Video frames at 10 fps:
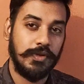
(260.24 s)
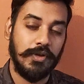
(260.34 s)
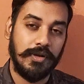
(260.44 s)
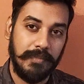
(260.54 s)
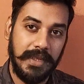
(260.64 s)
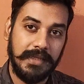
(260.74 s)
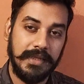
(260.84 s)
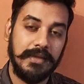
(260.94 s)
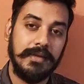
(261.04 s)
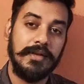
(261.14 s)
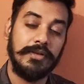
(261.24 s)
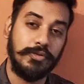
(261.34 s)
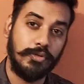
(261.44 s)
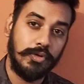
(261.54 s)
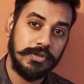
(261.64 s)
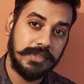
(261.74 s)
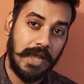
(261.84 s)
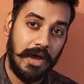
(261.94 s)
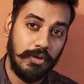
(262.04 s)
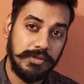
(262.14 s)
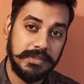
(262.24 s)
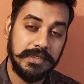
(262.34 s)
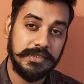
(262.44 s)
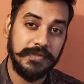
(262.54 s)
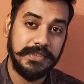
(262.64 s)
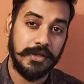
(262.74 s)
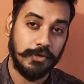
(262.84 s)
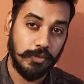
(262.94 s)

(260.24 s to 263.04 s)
you are making those houses which are